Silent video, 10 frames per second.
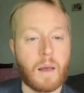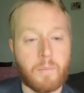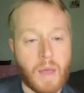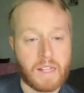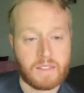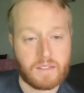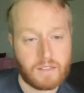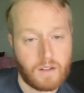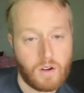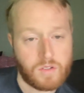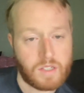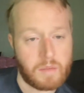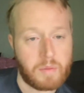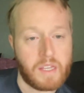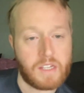Metz
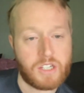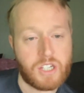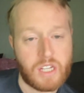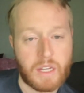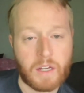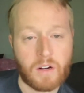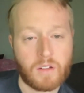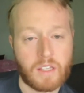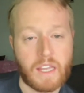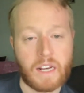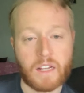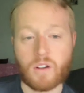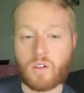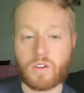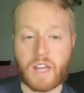hosting PSG, currently getting a
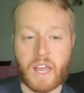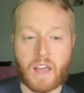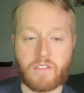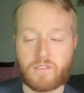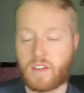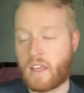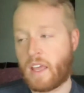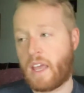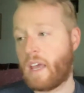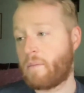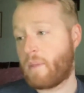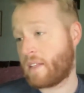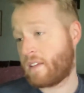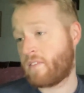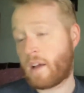1.5 goals. And
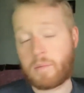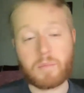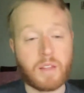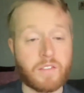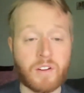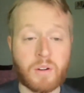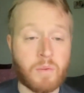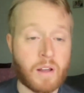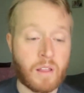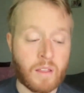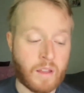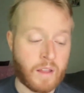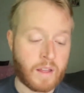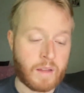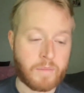Mets have not been playing very well.
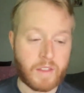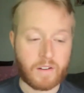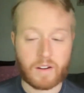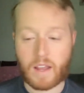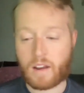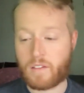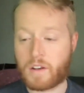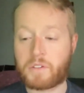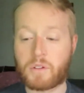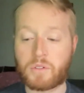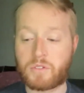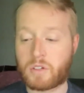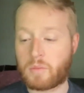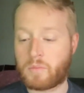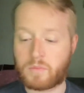They're kind of in a
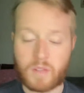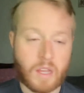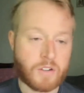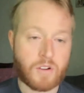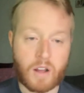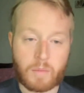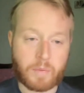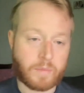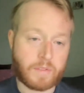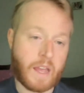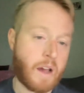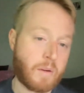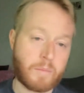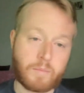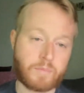doldrum, drop
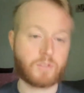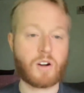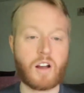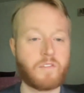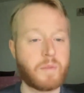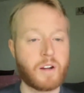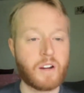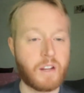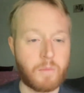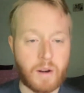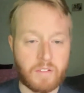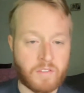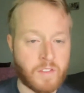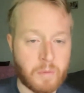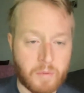down, trough period,
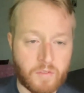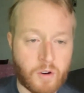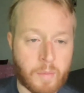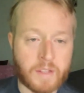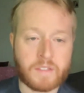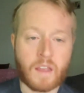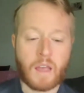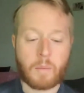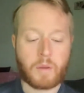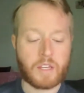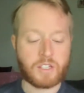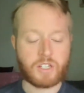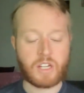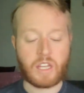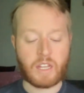whatever, for their performance.
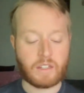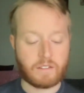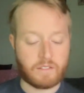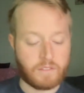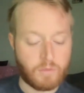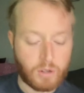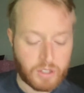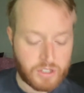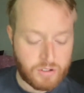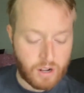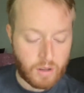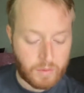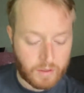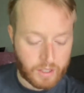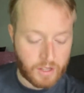PSG really
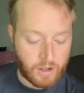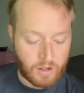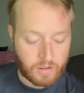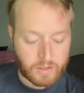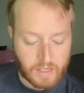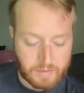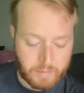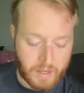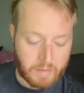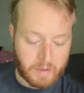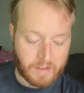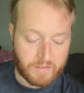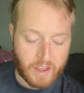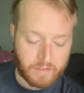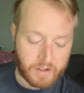struggled with Lyon as big
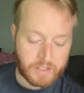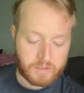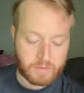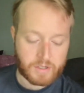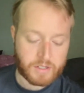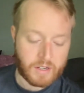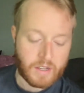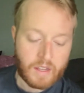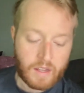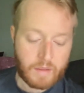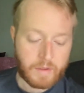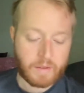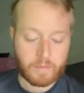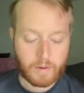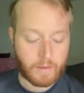favorites, which I
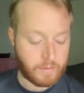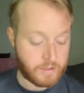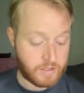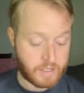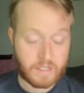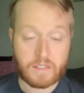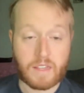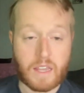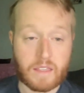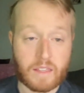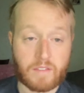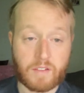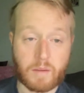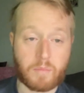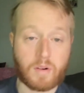mean probably was just insane that they
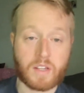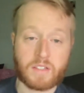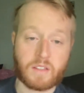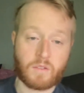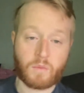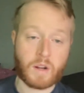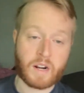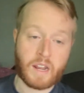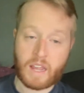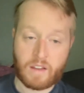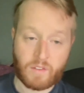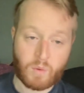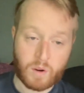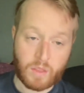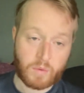even got priced the 1.5 or
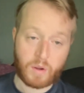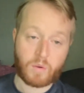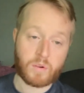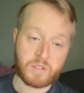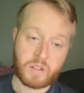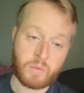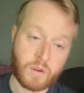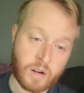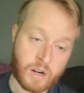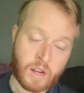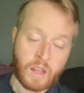1.75 they were